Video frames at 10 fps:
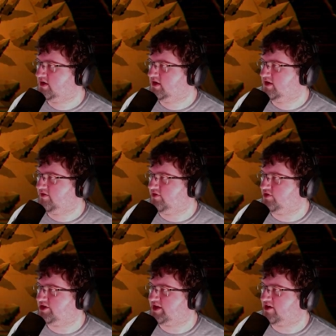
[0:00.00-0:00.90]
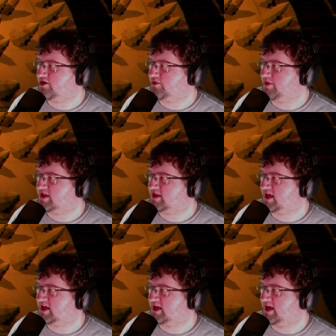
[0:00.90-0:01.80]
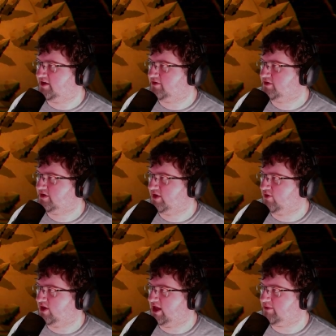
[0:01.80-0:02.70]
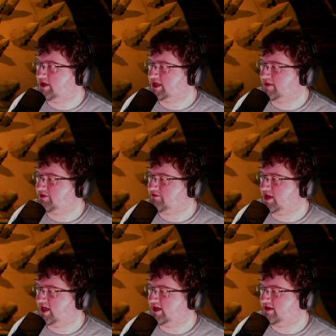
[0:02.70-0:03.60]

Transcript: If you desire, you may stand now. It will allow me time to plan.